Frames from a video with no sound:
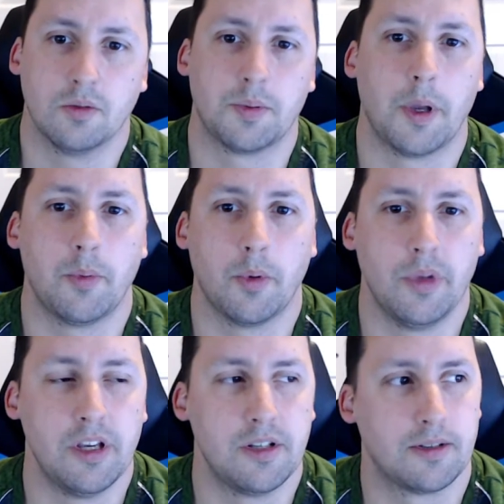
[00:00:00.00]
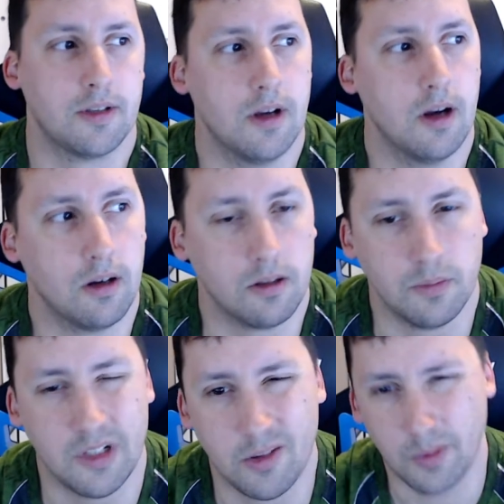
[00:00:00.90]
Paper Beast. Um,
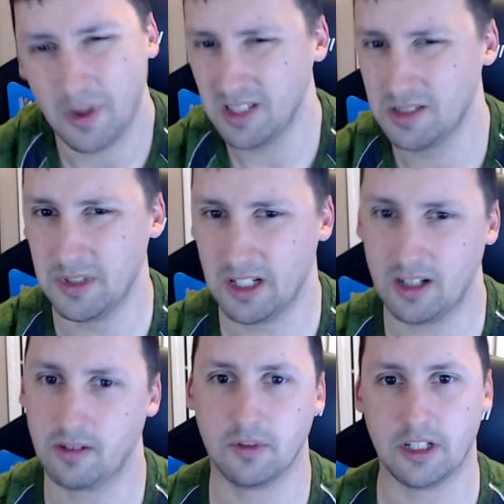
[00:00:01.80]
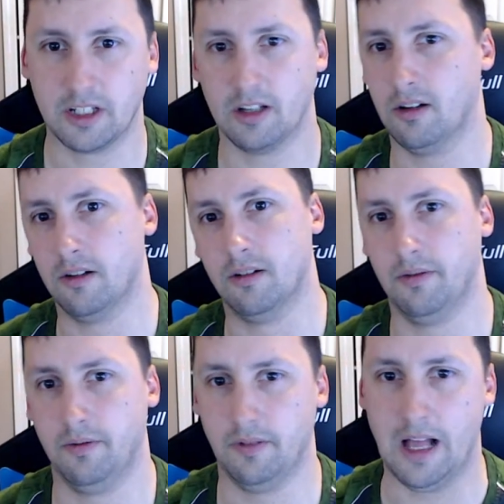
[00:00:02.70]
it reminds me kind of like a
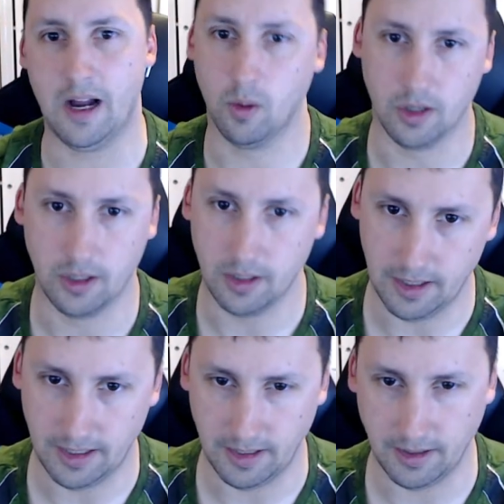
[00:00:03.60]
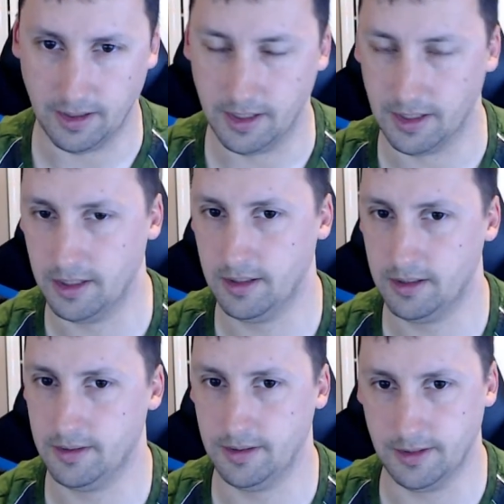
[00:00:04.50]
flower, and
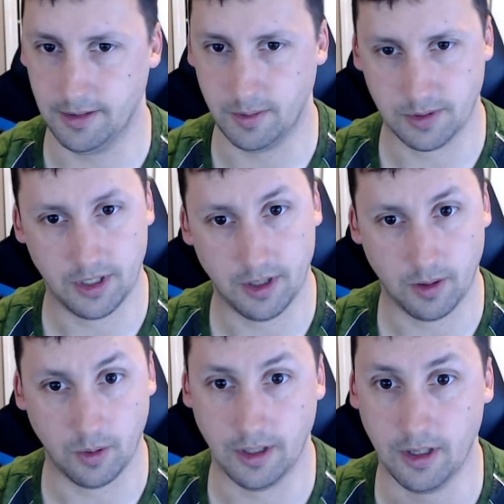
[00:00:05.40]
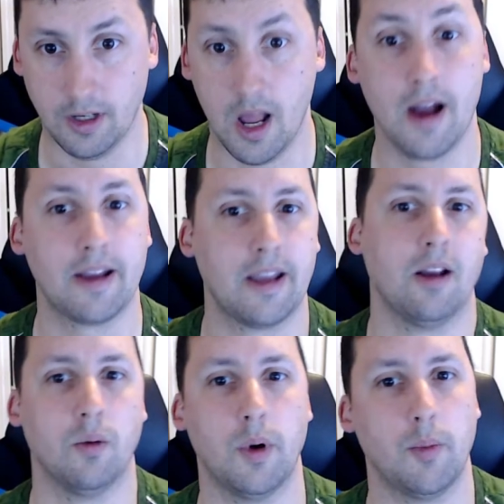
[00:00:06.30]
uh, there was another one. Can't
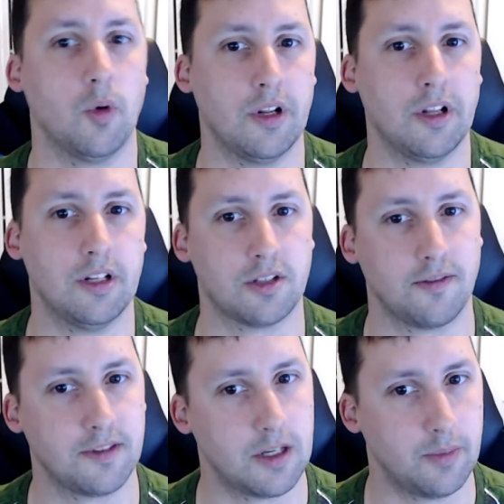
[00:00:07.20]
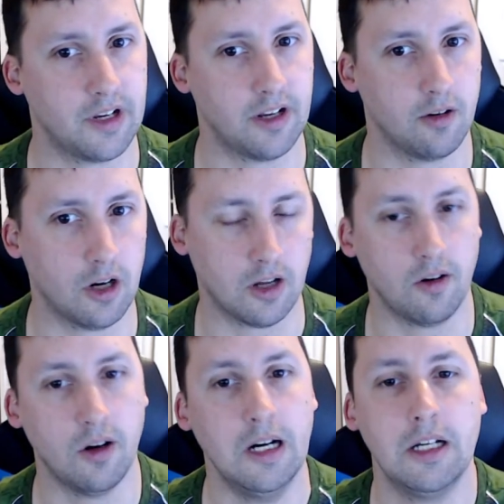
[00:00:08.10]
remember what it is off the top of my head right now,
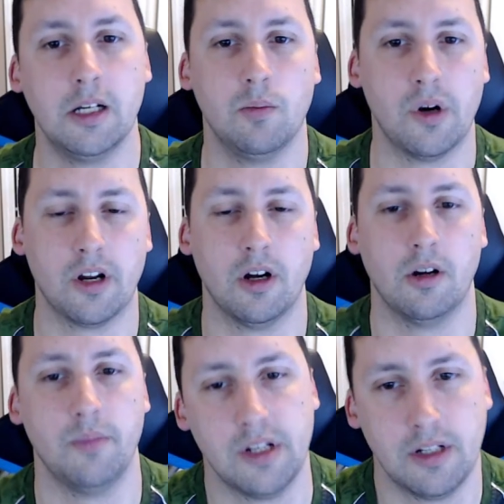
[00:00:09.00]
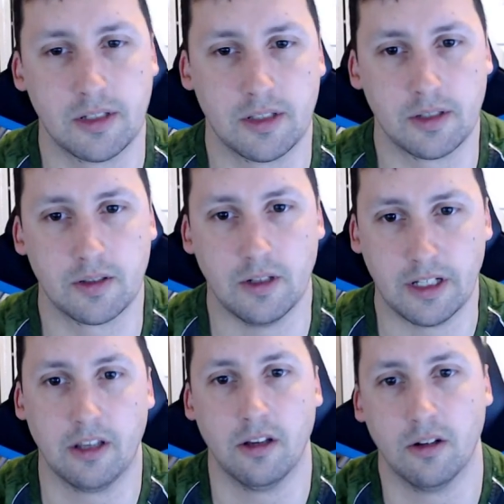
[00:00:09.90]
but um, it does look
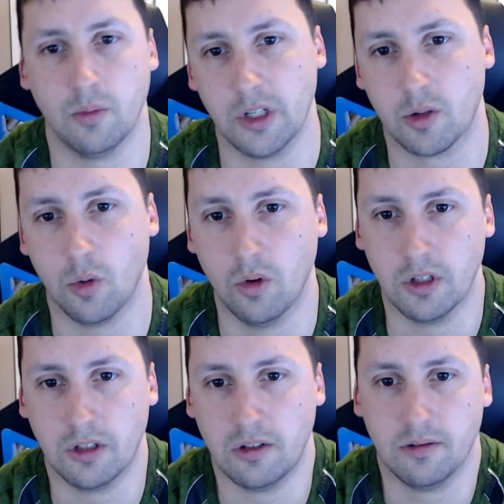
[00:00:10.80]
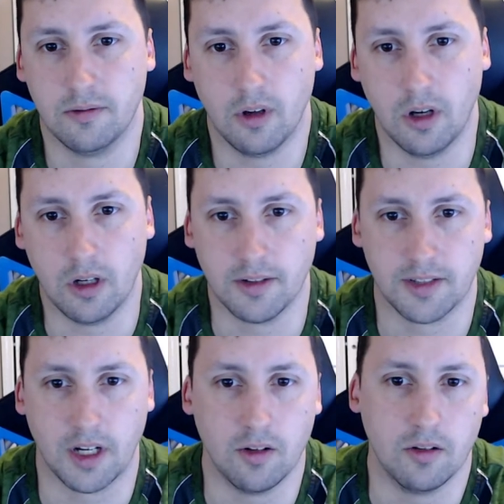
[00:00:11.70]
like it'll be a cool little uh,
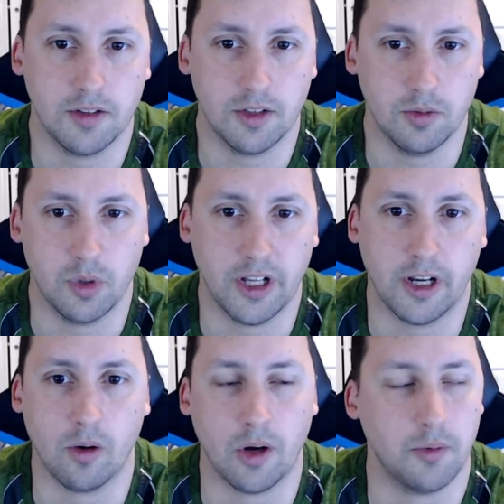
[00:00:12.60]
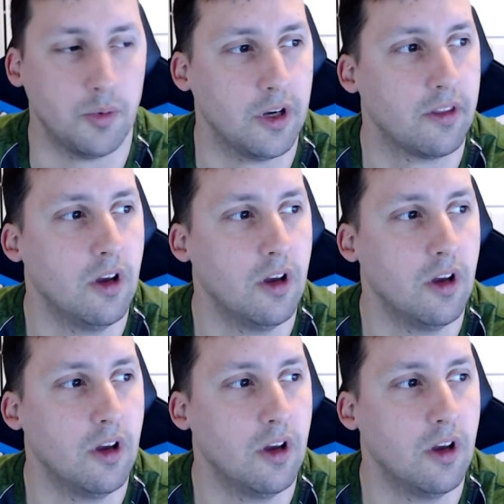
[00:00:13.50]
title to play around with.